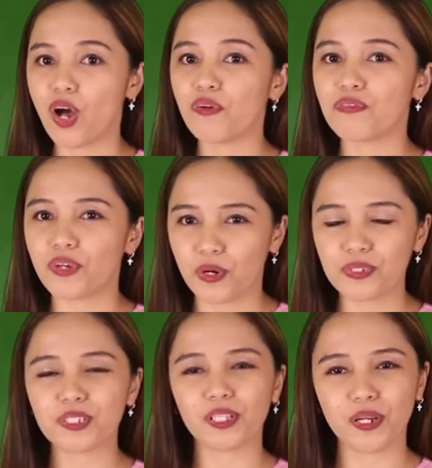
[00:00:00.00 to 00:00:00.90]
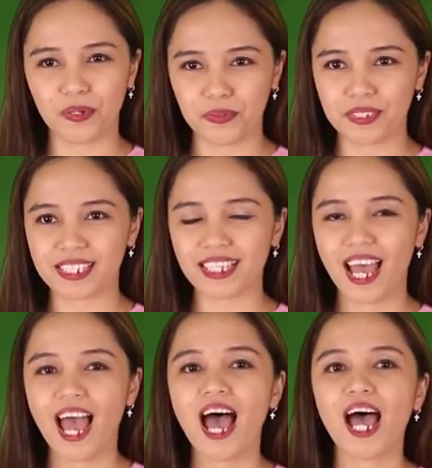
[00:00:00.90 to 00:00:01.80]
of those clothes
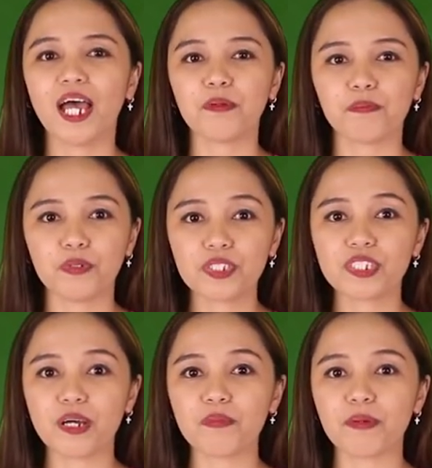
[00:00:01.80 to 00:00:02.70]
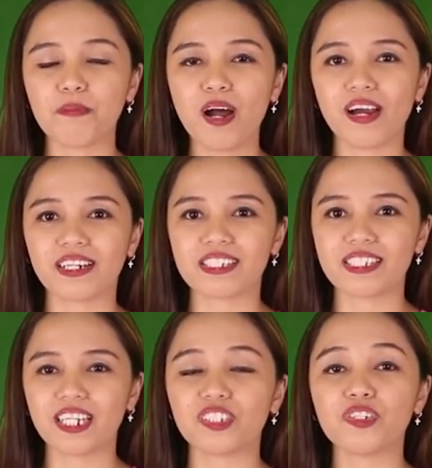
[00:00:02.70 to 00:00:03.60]
and put some remarks
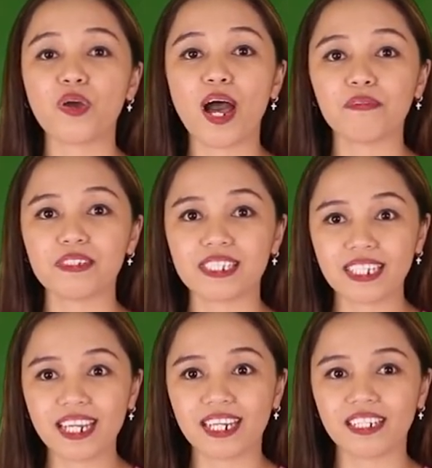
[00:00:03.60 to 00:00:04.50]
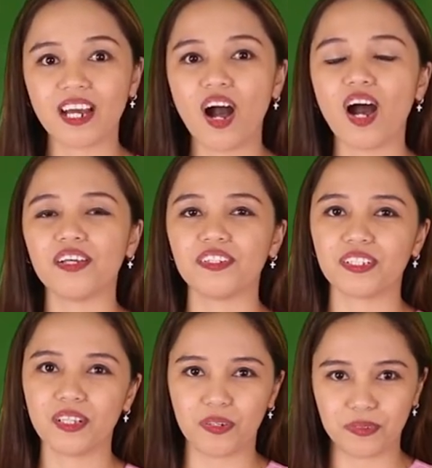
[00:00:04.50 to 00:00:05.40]
that you have seen on the
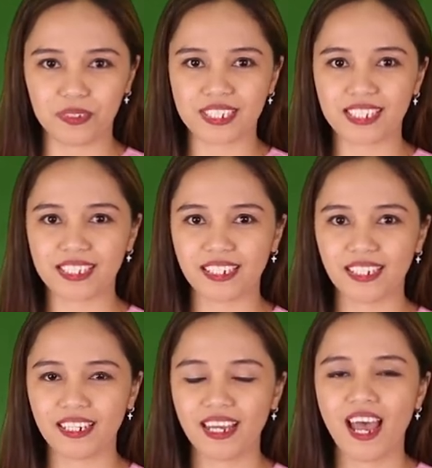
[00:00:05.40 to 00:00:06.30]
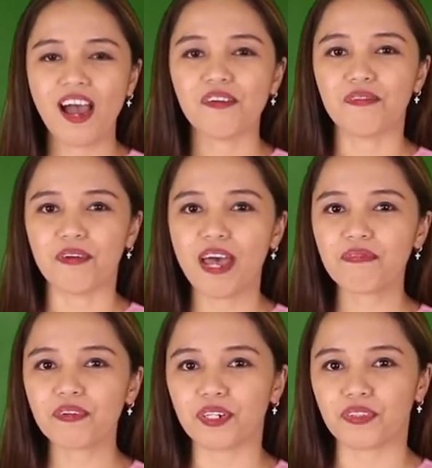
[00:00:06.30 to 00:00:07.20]
clothes.
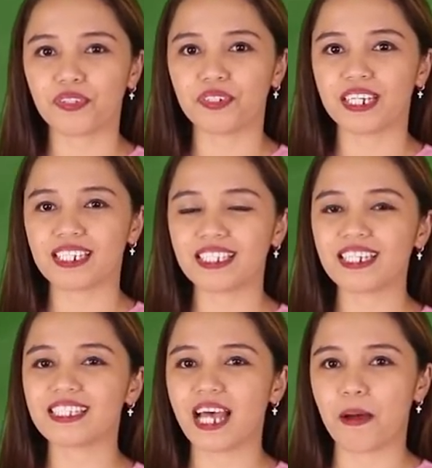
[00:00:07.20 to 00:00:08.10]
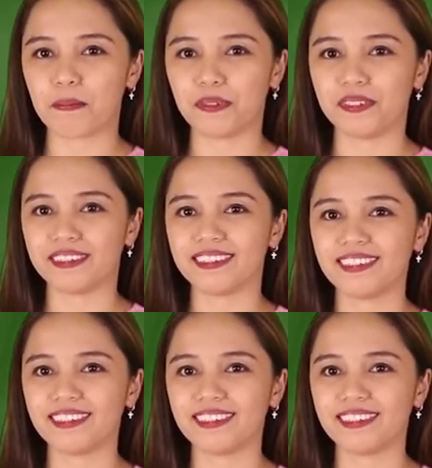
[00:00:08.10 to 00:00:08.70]
Refer to this example.